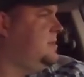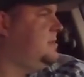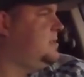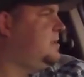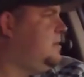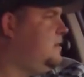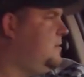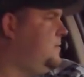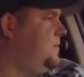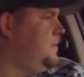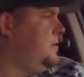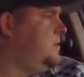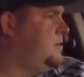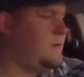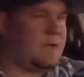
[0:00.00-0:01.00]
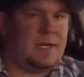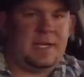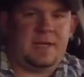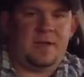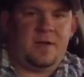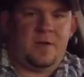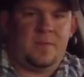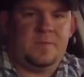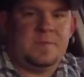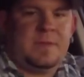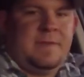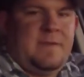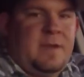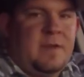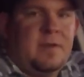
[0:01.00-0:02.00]
So we're gonna head home.
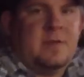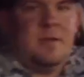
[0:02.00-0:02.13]
Give you a